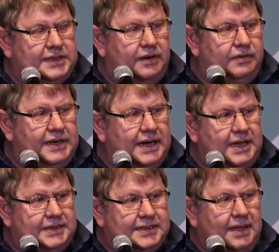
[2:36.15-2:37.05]
I
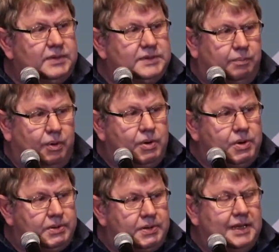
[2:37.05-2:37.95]
realized I was
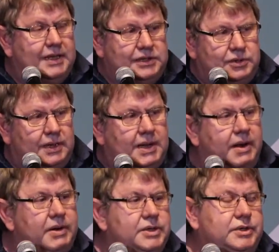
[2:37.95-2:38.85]
born to
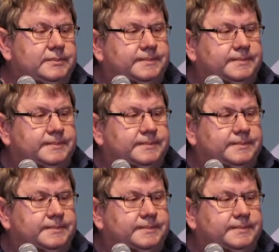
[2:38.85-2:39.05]
encourage.